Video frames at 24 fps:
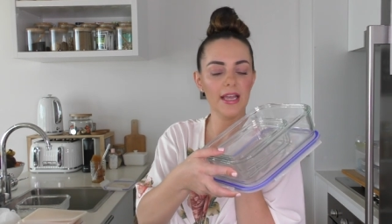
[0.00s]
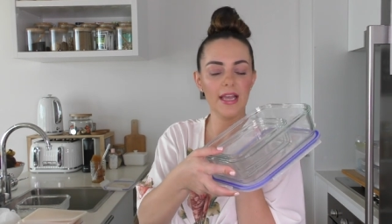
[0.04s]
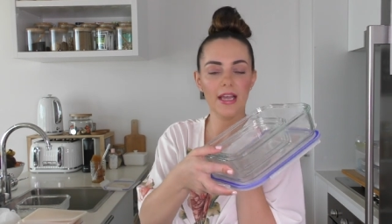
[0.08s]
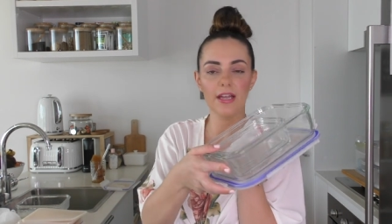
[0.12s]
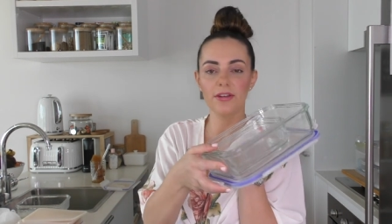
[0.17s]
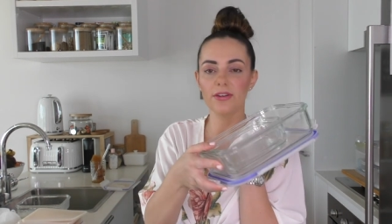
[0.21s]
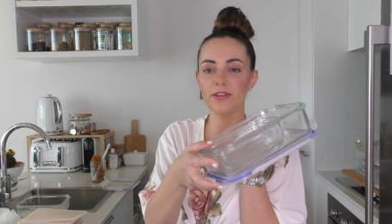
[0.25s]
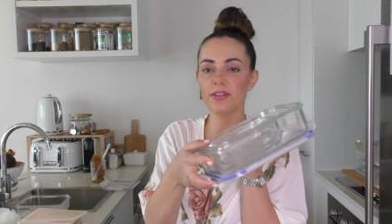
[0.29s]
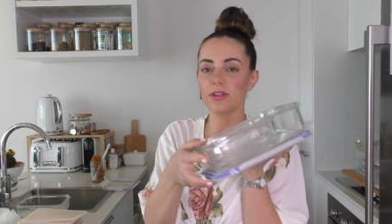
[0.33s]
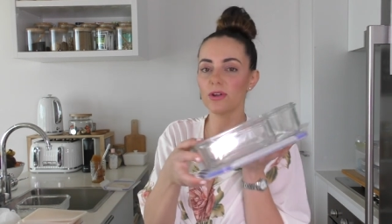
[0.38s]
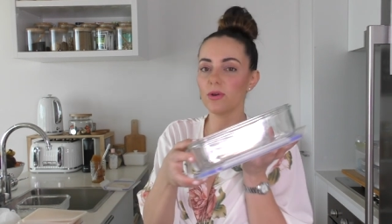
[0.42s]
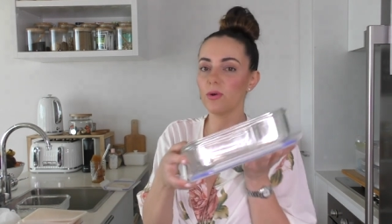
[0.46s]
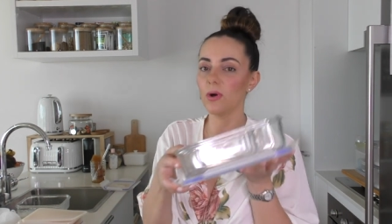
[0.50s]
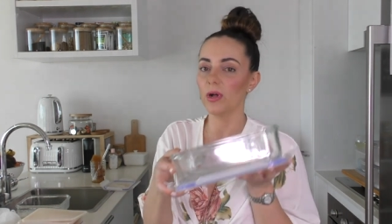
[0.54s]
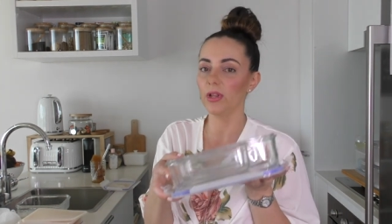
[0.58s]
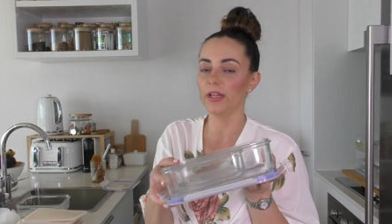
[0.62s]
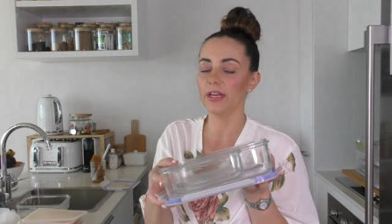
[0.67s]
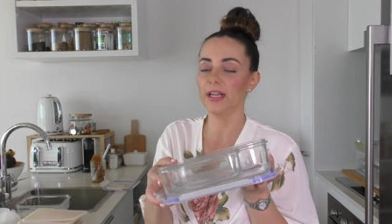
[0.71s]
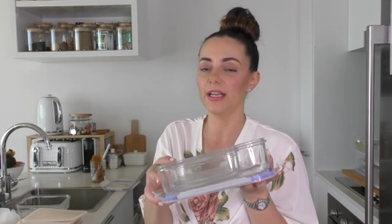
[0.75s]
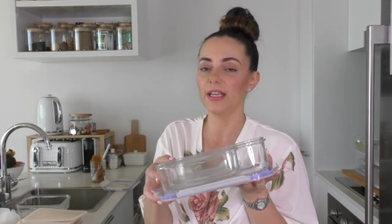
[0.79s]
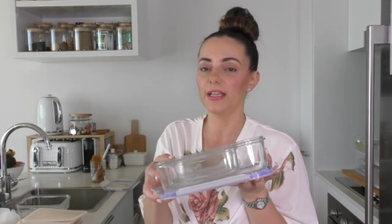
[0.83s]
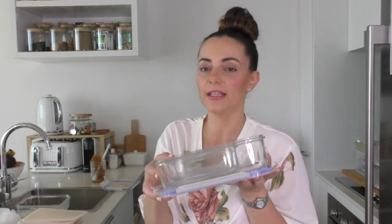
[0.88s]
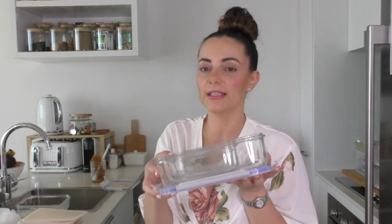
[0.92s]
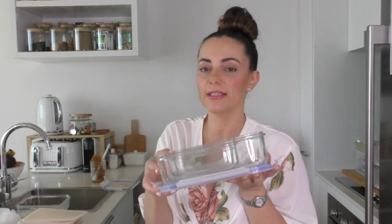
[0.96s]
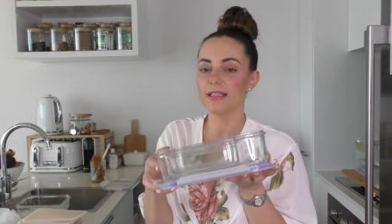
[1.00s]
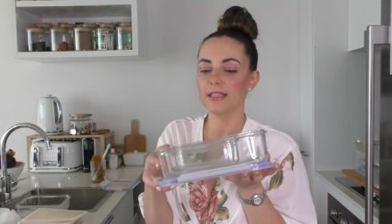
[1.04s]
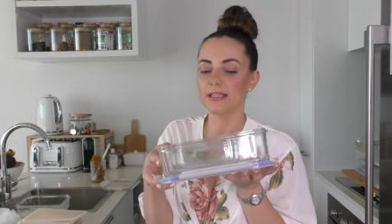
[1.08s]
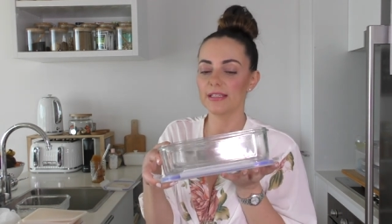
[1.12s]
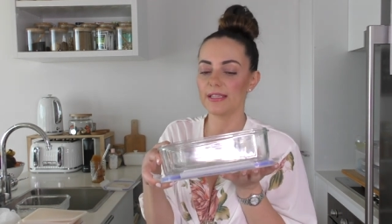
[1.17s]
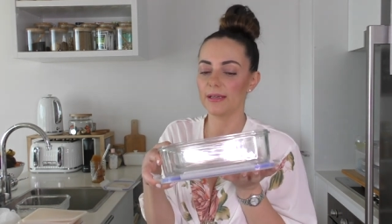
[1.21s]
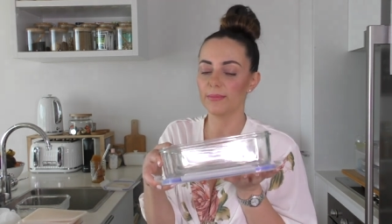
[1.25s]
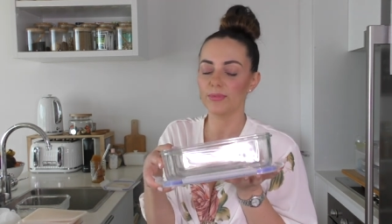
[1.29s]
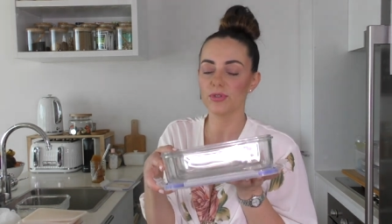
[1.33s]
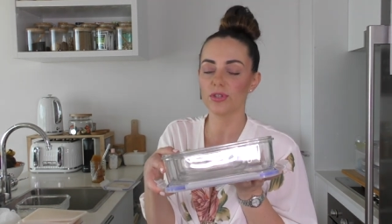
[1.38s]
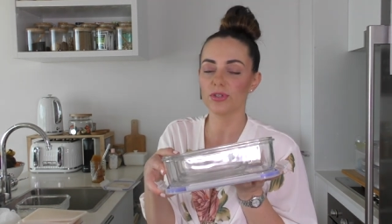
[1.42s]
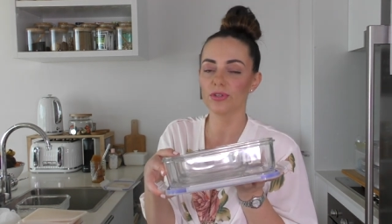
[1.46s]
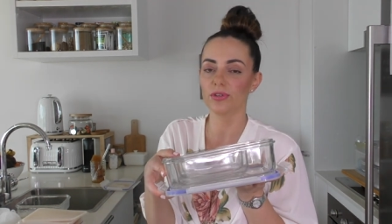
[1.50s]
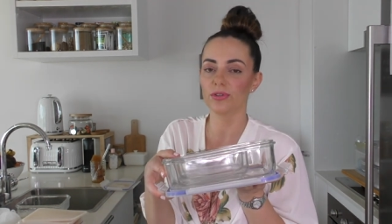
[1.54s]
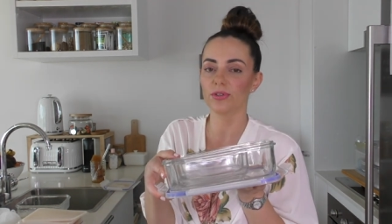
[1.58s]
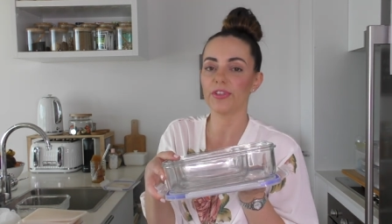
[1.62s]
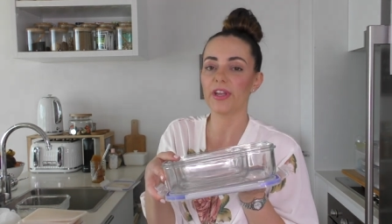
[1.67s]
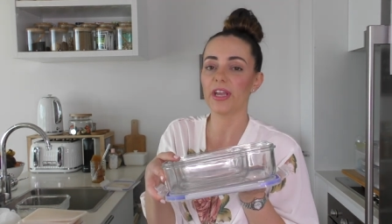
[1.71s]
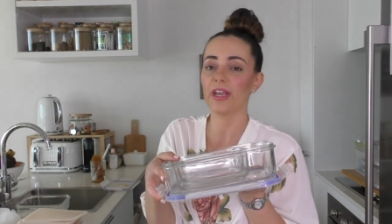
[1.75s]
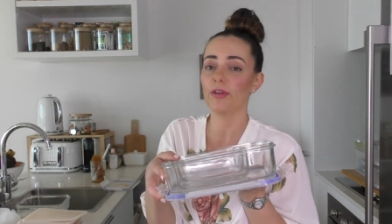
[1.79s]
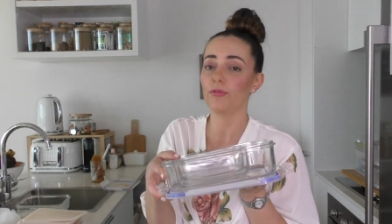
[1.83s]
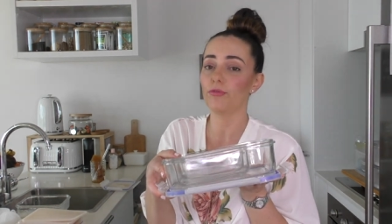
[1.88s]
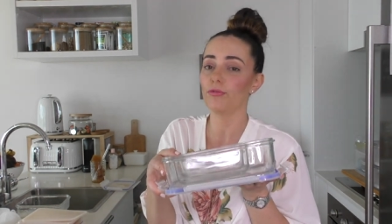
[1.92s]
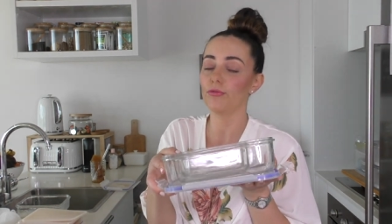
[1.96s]
and the quality is exceptional.
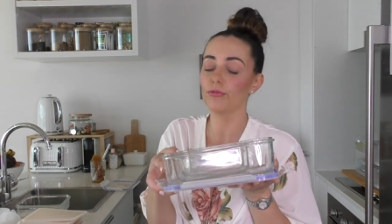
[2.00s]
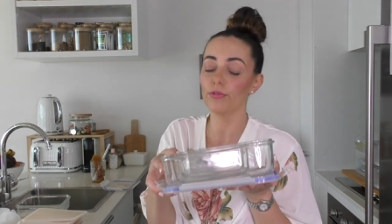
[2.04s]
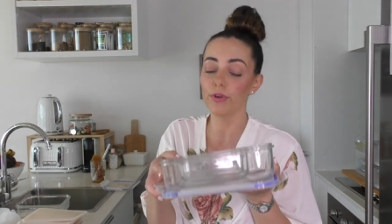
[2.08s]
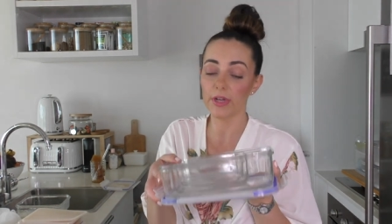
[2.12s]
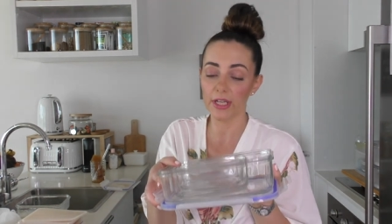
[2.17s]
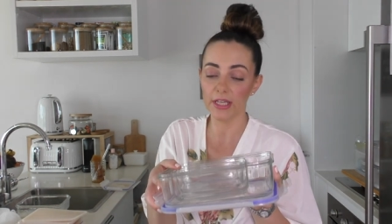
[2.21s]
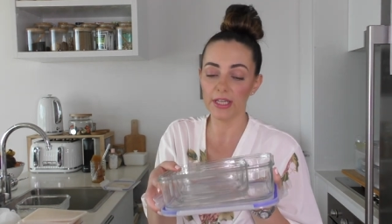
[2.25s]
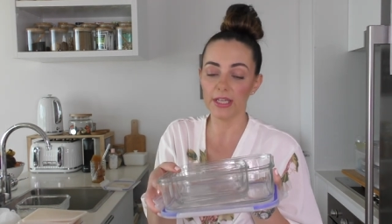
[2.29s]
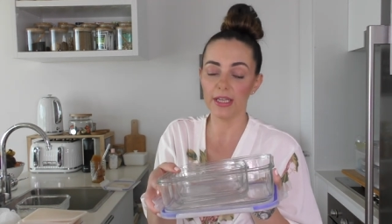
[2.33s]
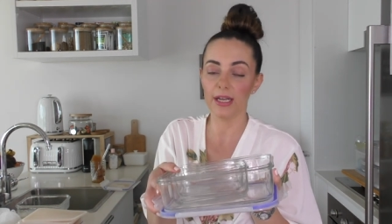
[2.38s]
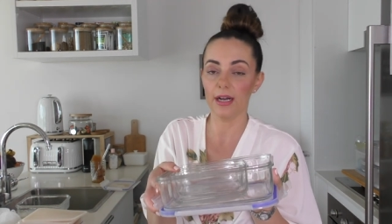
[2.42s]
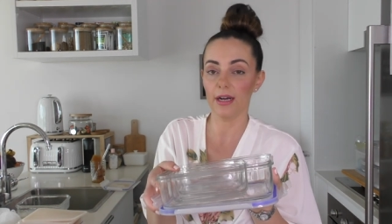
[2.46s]
They really